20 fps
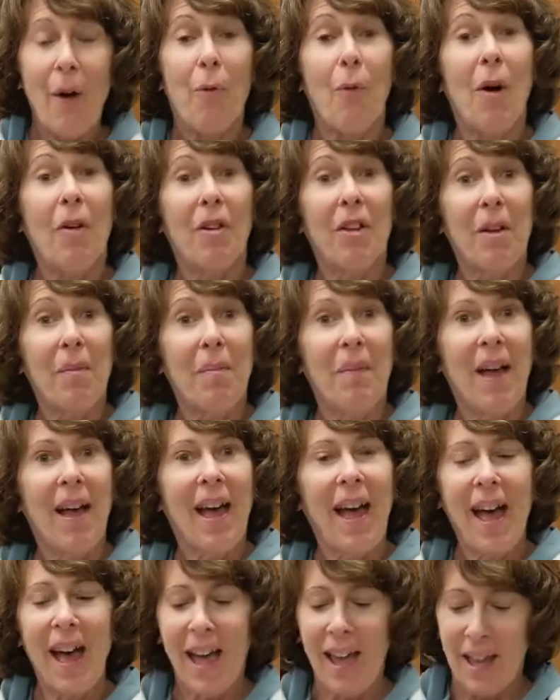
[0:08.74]
Welcome.
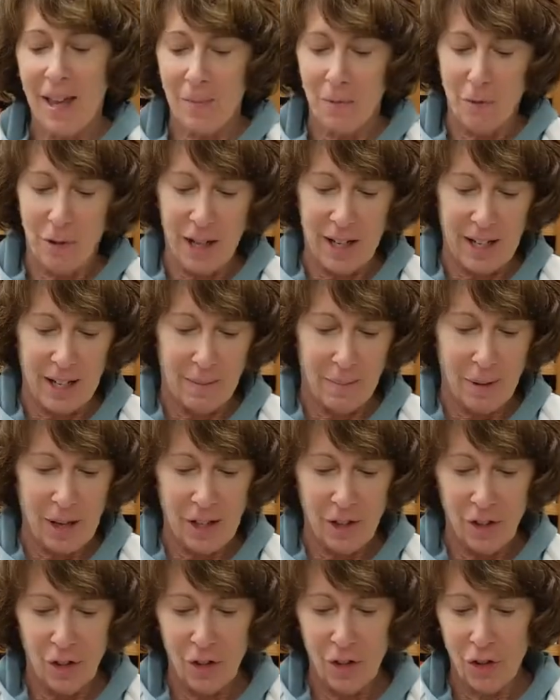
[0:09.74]
I am reading
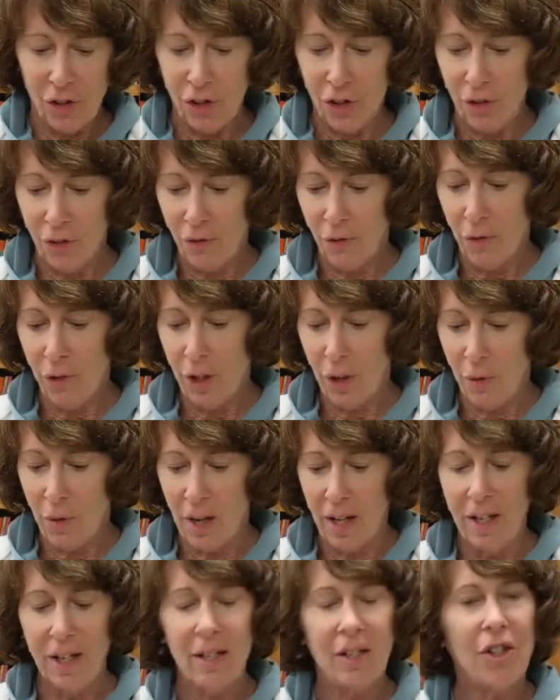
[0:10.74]
pages
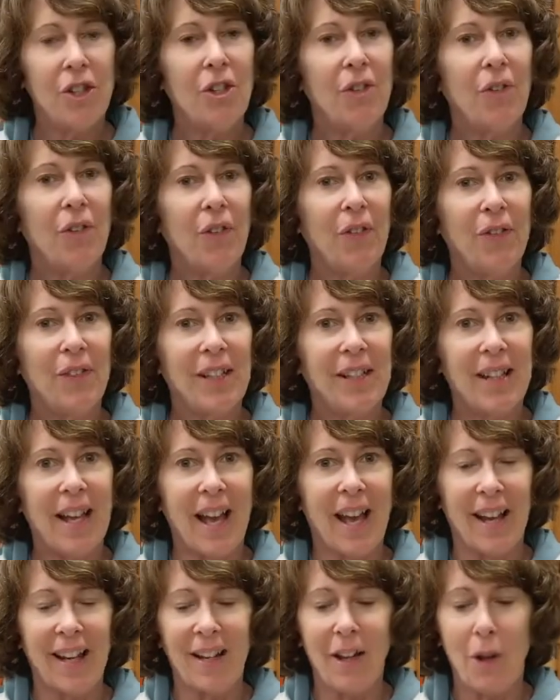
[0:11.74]
241 to
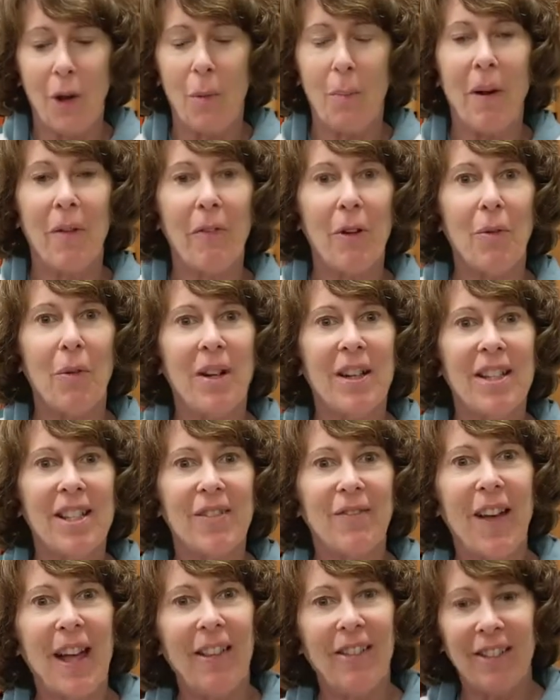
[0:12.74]
259. I hope everyone
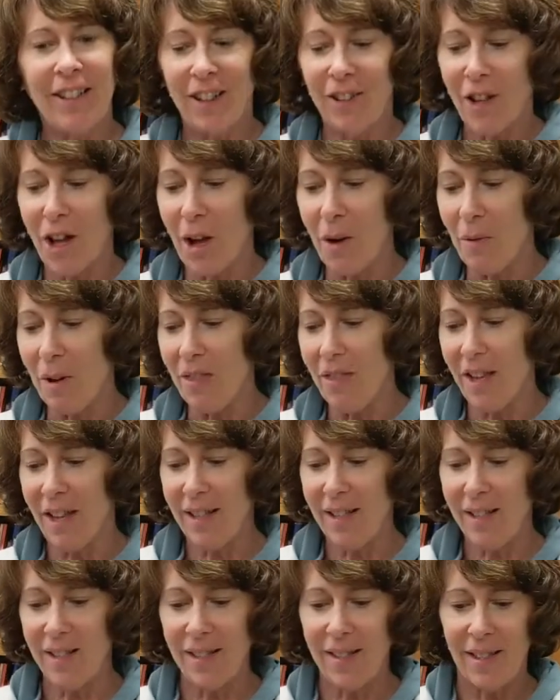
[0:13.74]
is following along with
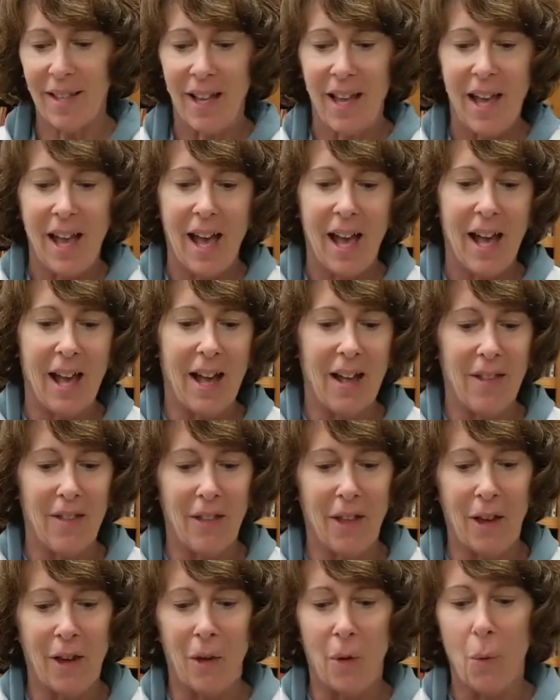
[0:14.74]
us
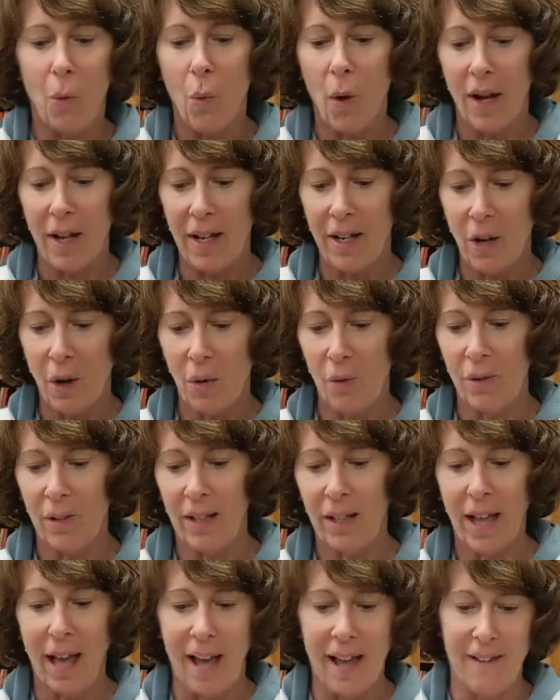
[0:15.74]
on the one and
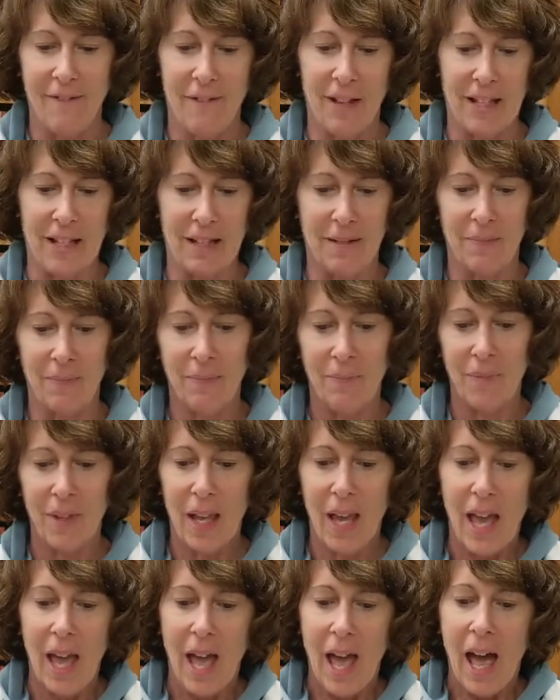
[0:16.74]
only Ivan.
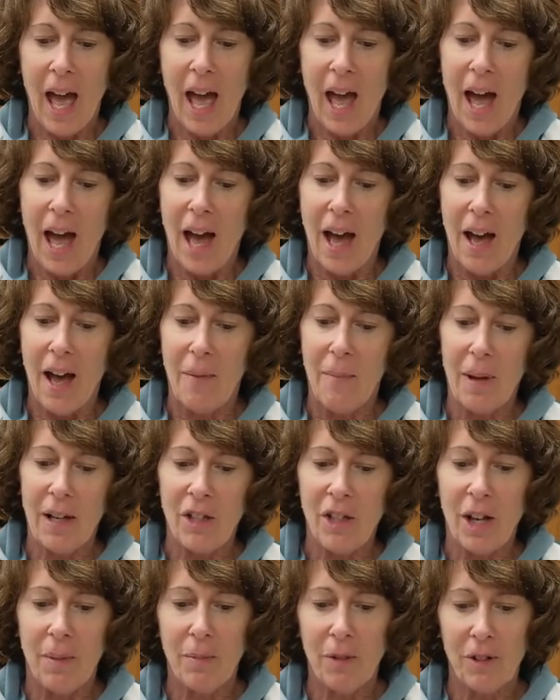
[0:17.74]
Uh, my
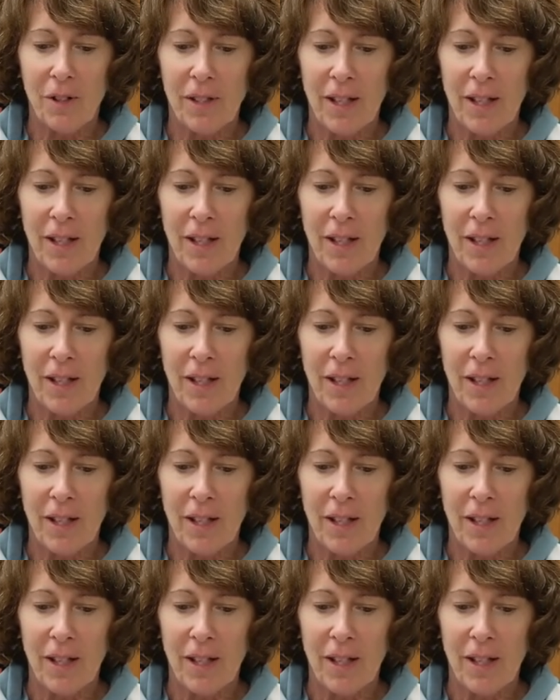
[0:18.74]
chapter